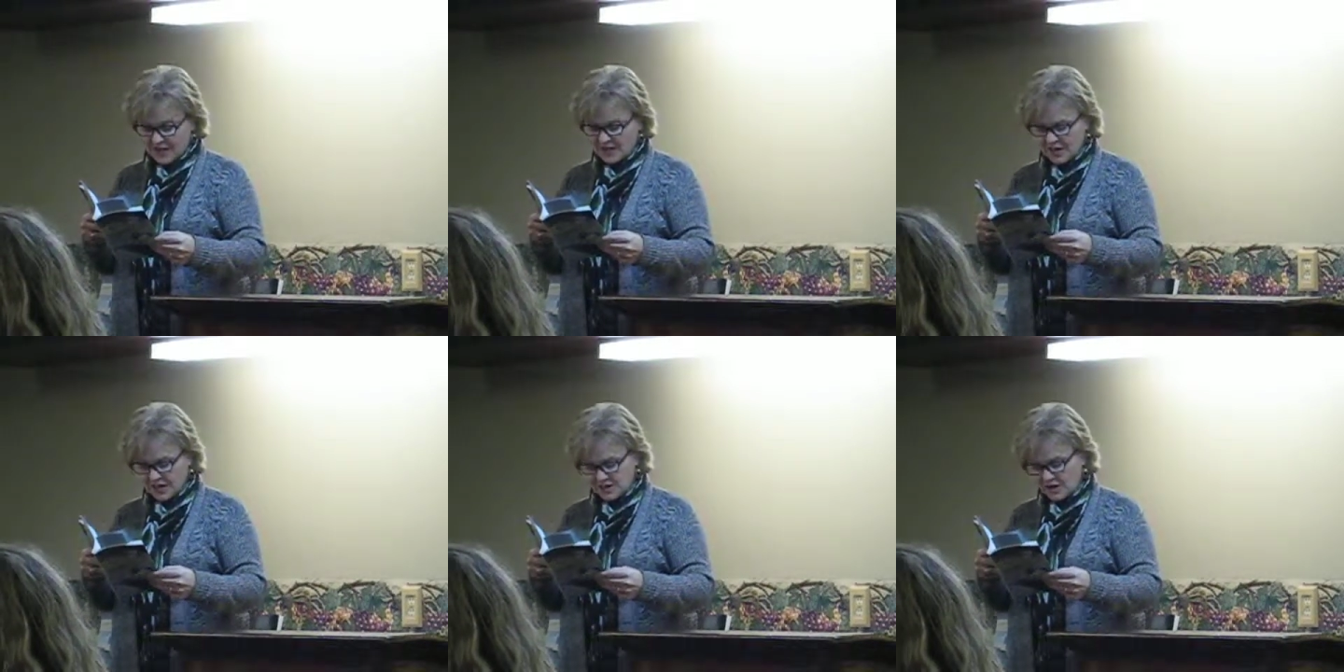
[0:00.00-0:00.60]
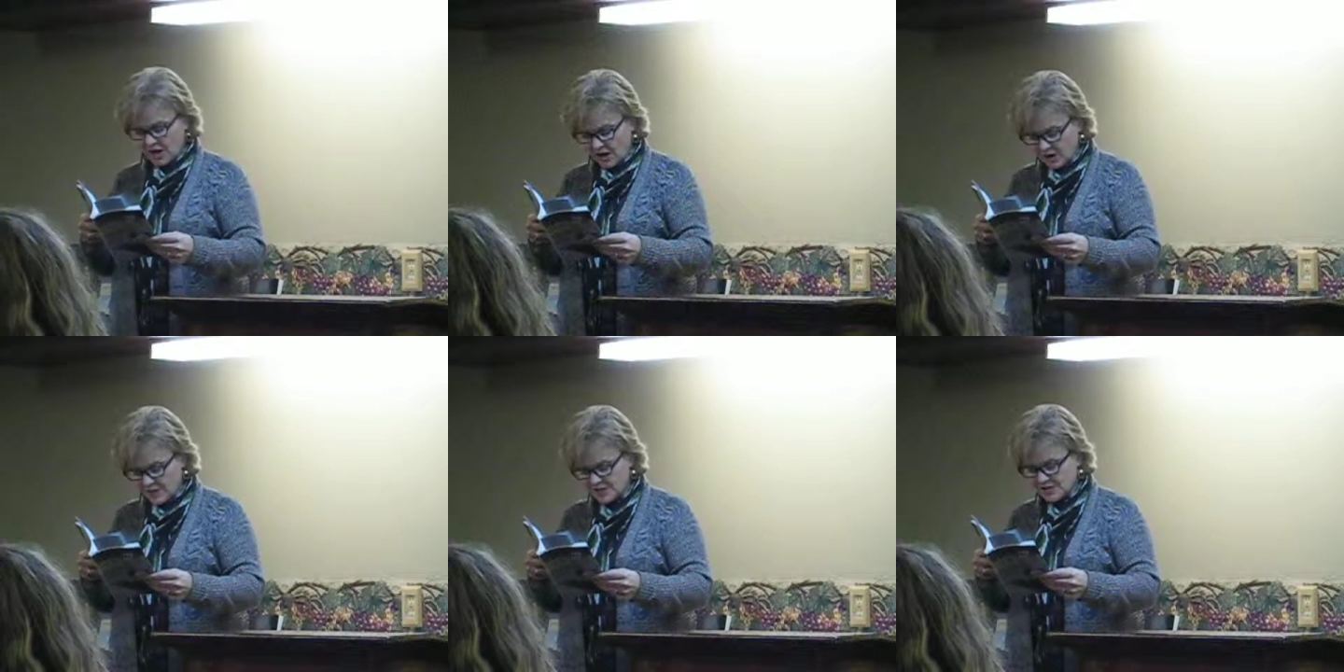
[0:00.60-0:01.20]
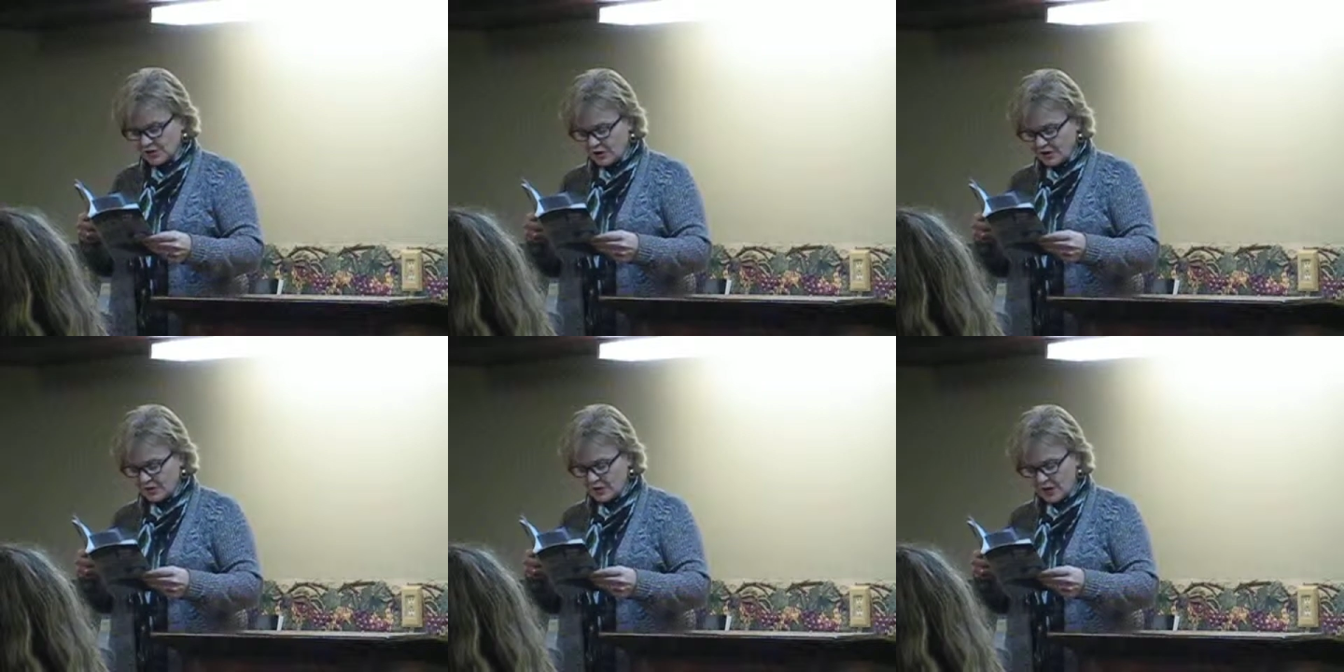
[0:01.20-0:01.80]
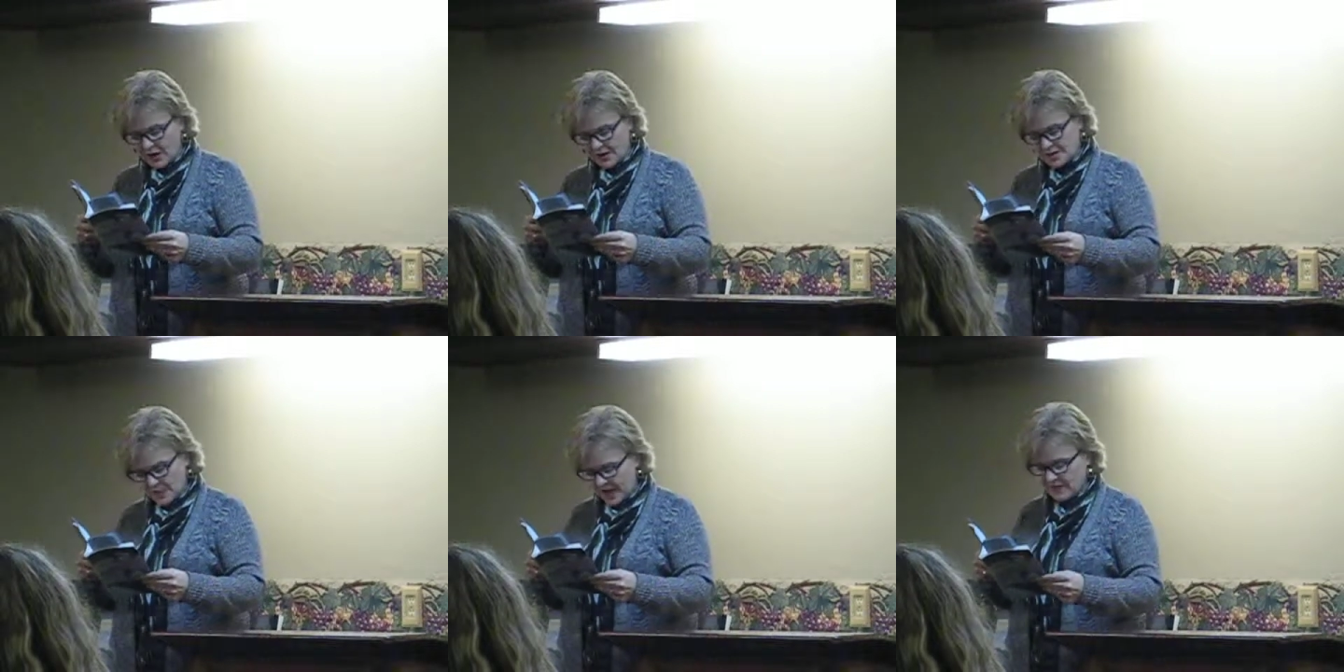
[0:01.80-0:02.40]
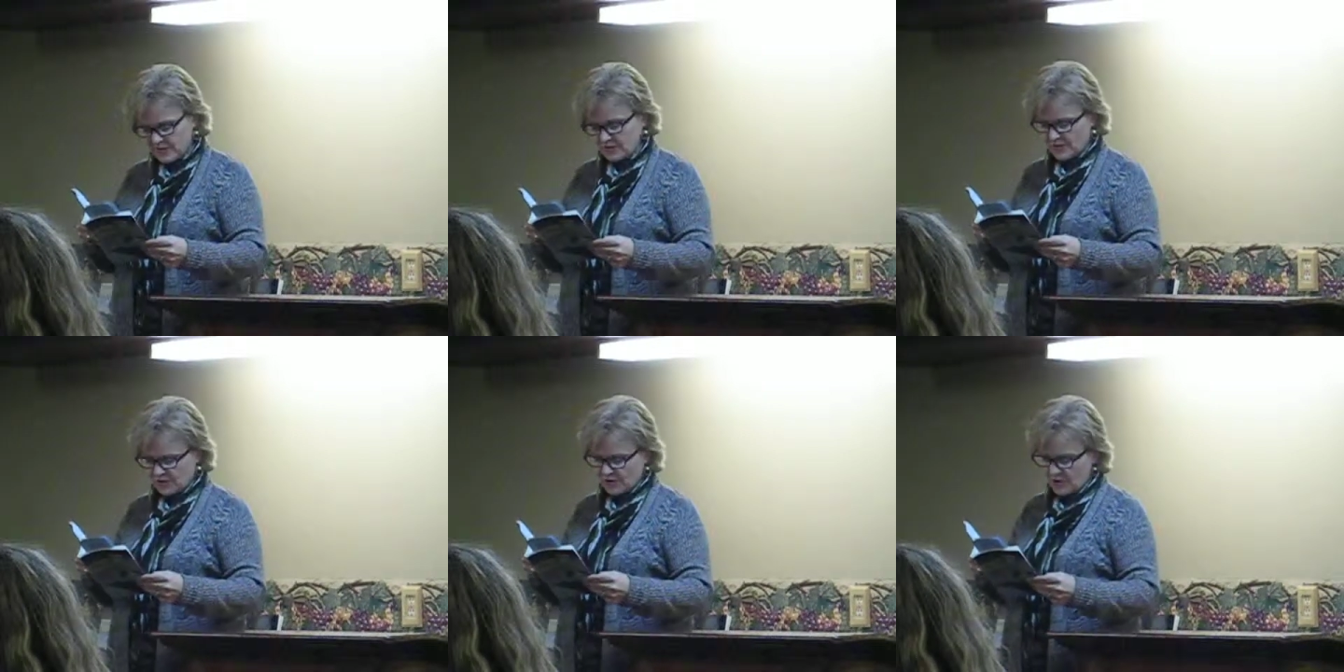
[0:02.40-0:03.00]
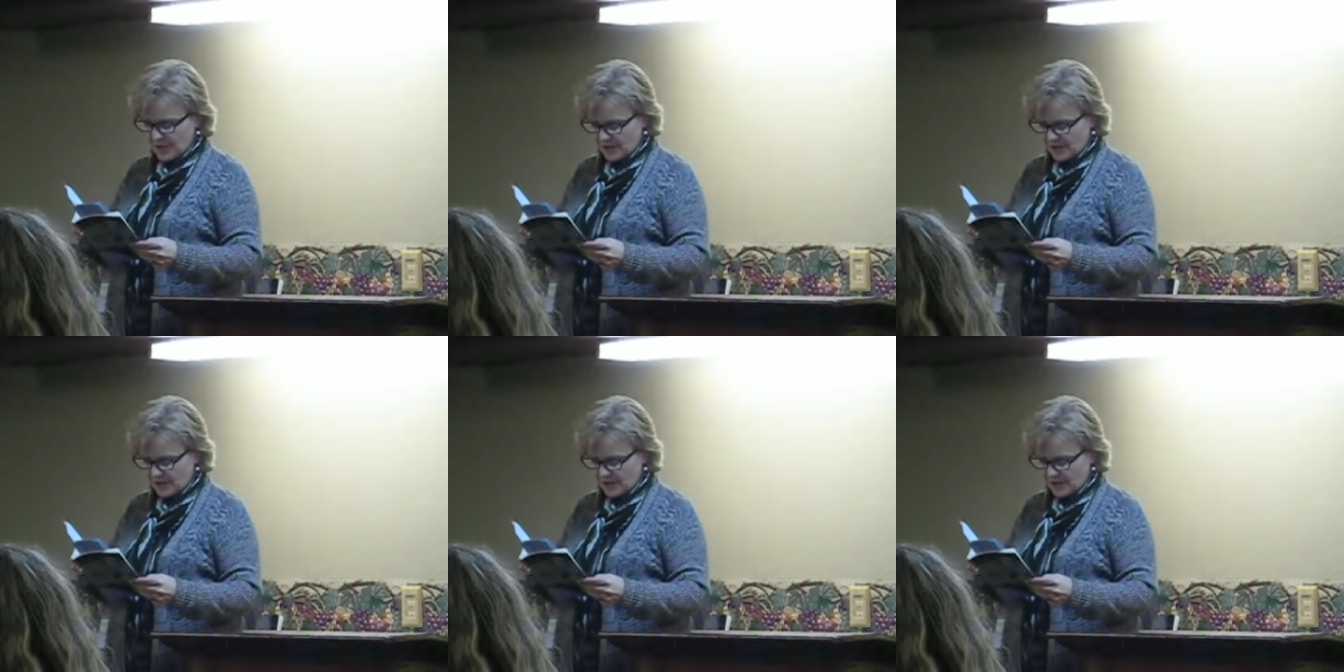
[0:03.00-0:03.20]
and that I should always look for the hardest path in order to grow my